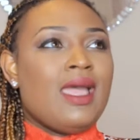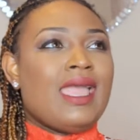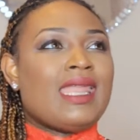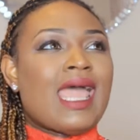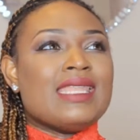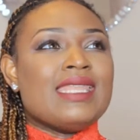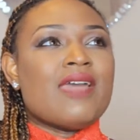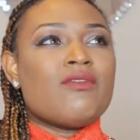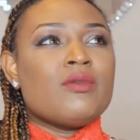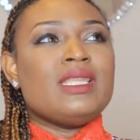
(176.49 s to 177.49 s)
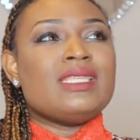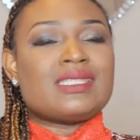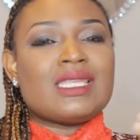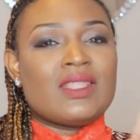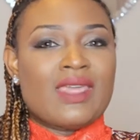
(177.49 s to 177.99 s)
And I'd never really
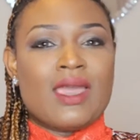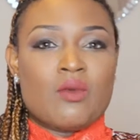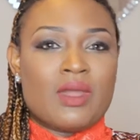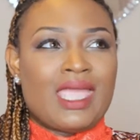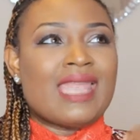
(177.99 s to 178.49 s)
seen it that way.